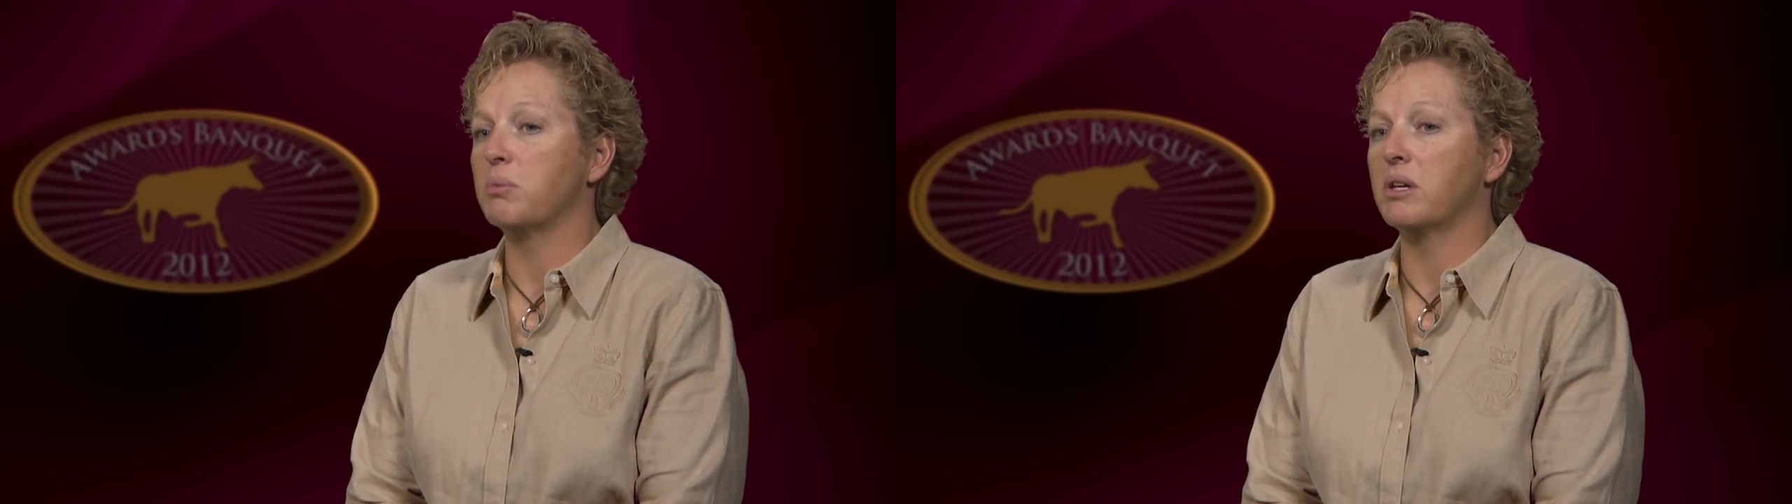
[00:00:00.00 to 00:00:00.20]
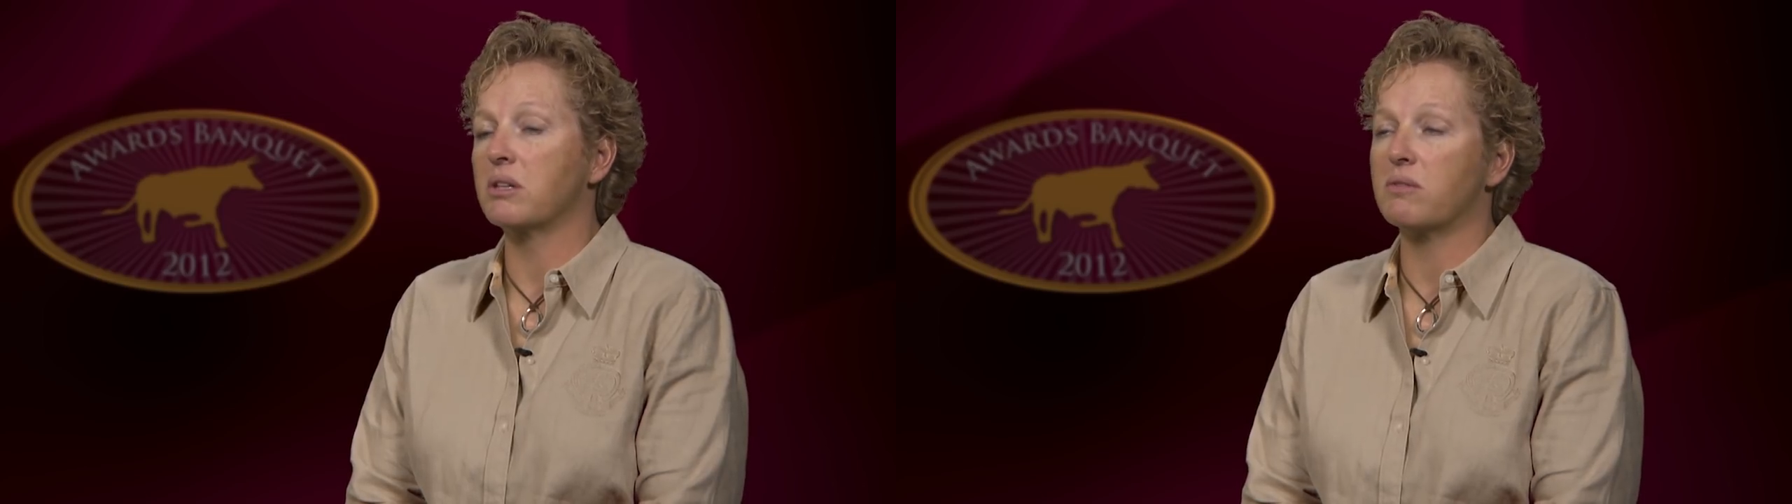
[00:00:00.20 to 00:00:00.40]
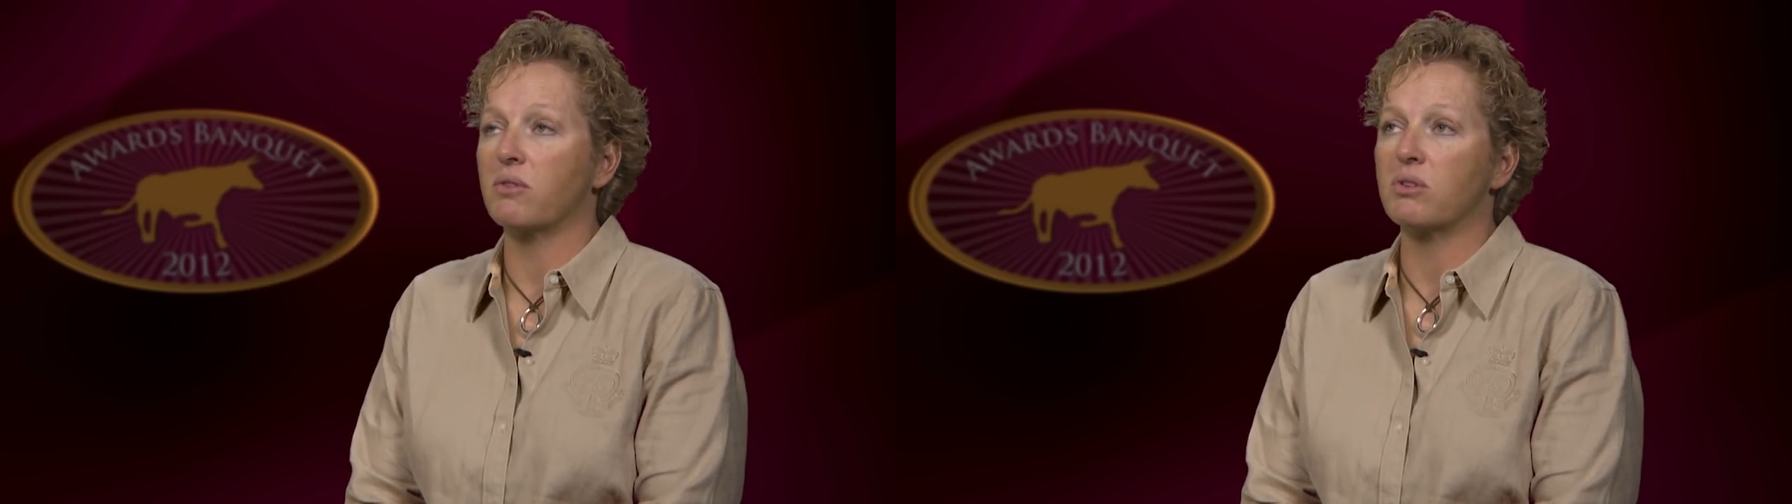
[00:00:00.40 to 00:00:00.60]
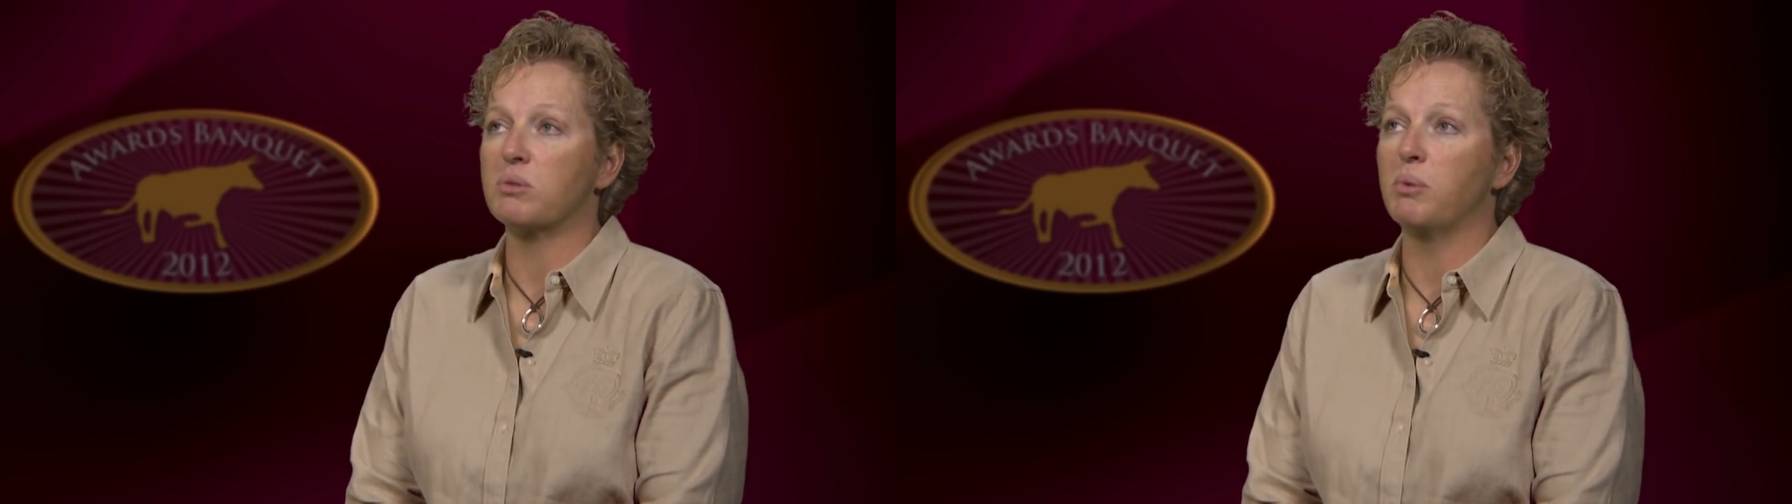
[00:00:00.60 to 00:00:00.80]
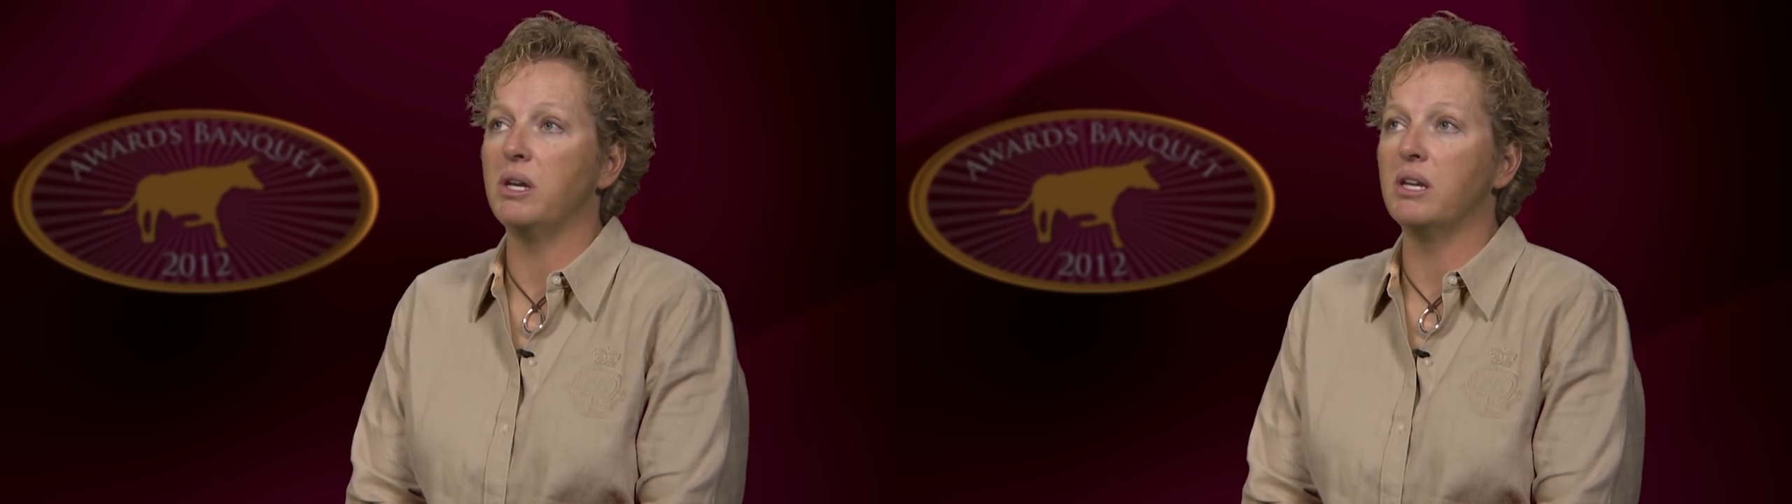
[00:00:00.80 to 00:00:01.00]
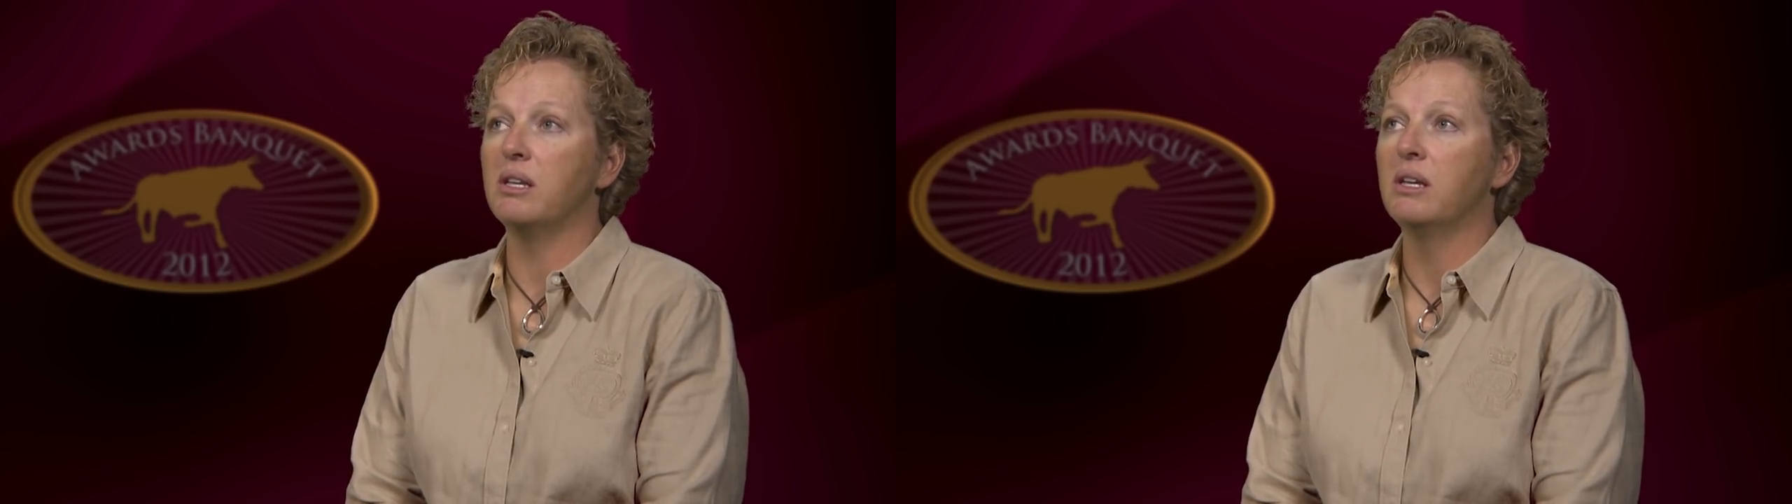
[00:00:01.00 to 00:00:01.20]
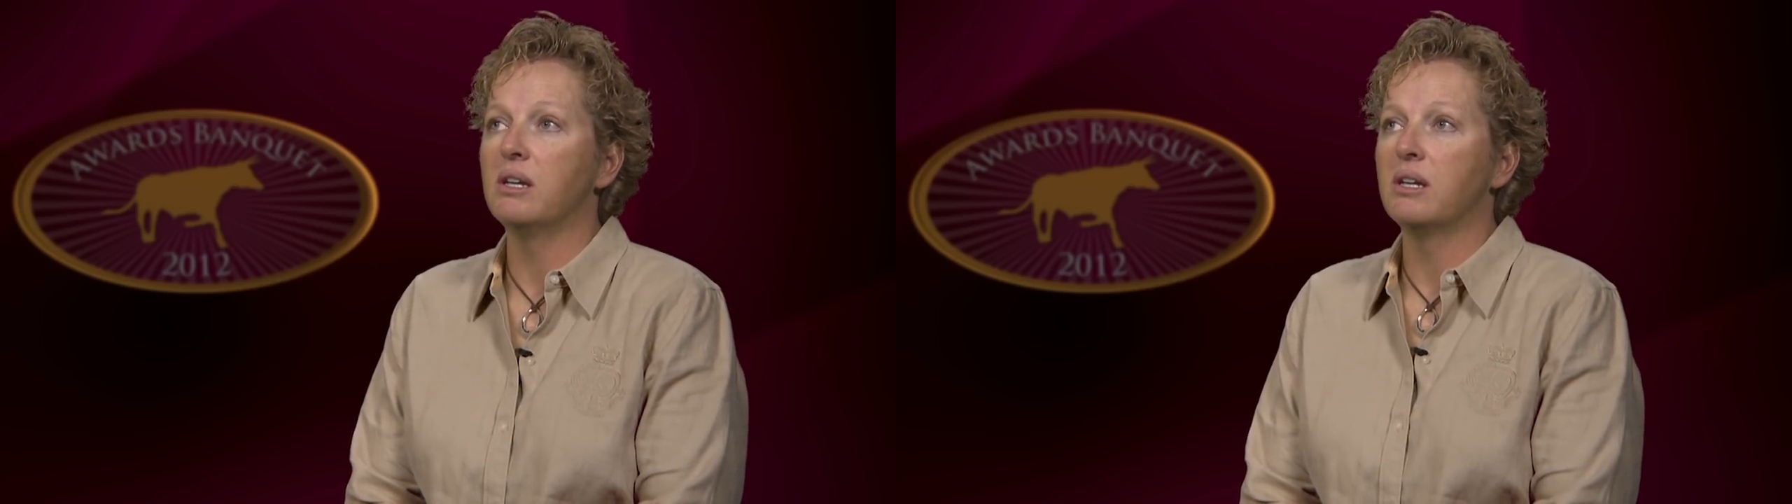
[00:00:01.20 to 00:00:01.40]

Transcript: because of her speed.